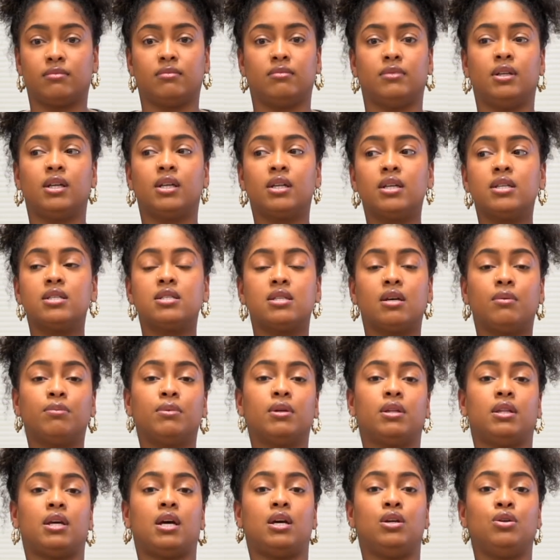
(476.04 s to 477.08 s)
it is
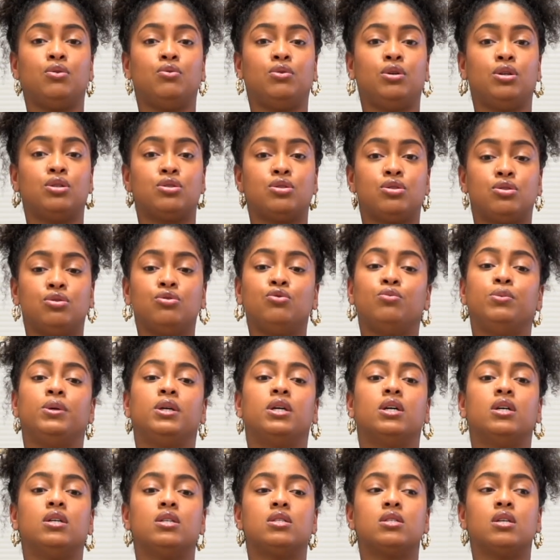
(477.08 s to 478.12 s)
something that you need to do
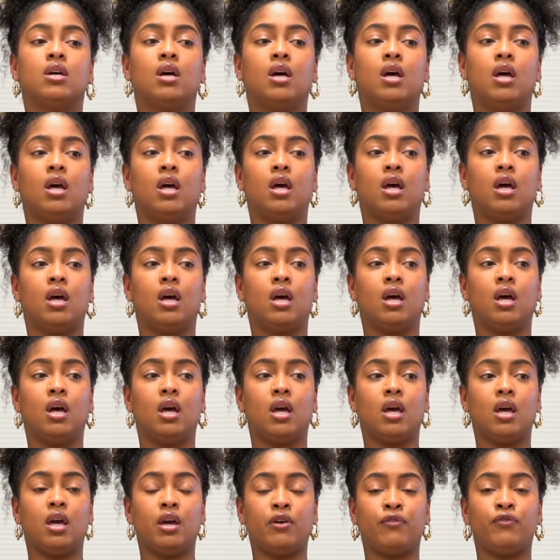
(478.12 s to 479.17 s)
because
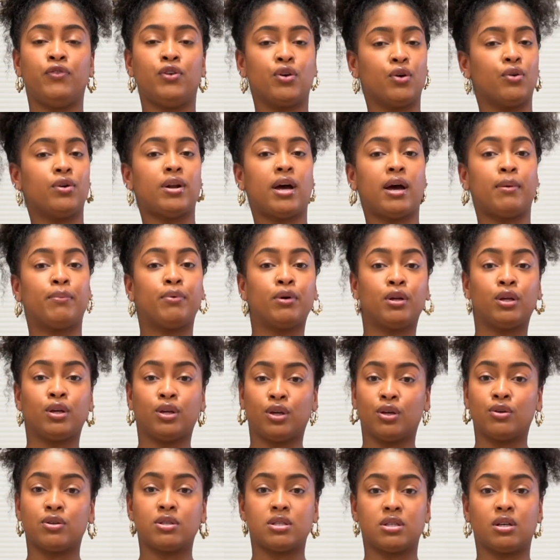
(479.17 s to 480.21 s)
if you're not putting
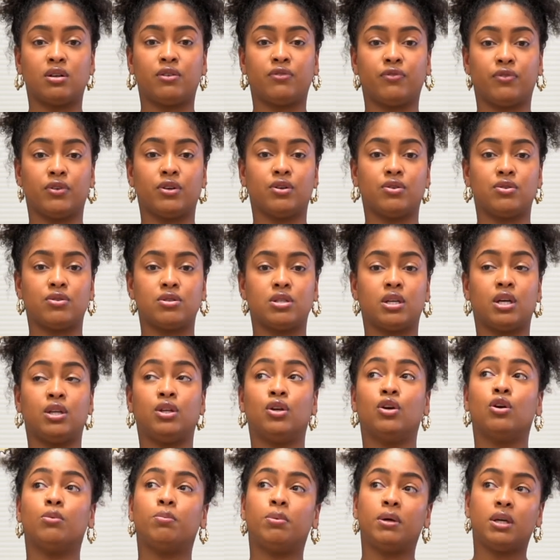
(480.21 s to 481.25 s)
yourself first and
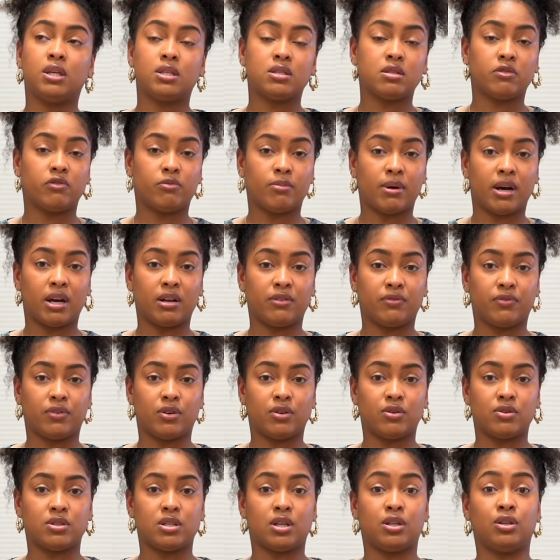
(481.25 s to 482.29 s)
your peace of mind
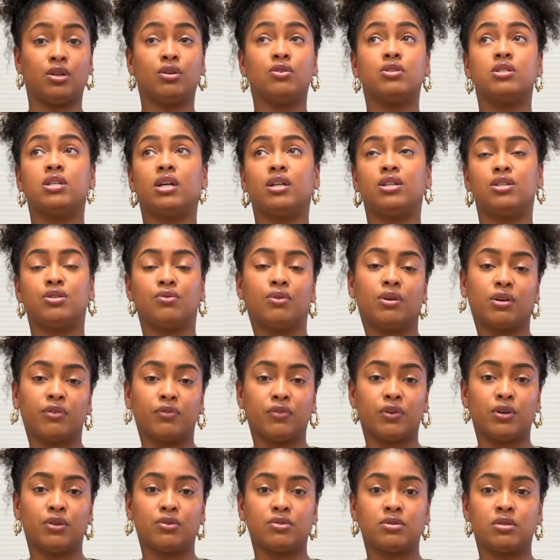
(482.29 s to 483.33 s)
first and your centering
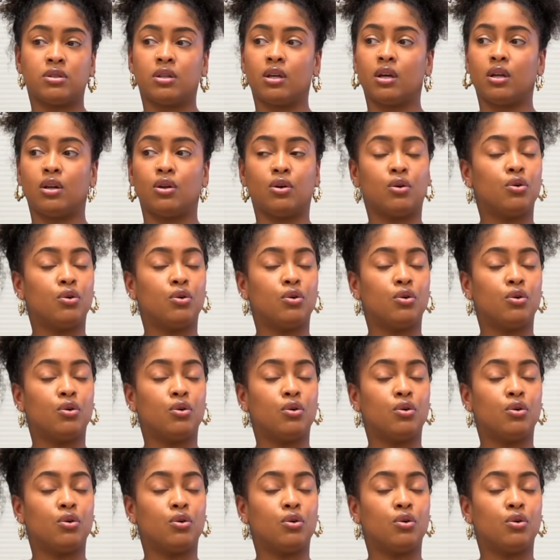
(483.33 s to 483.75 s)
first, then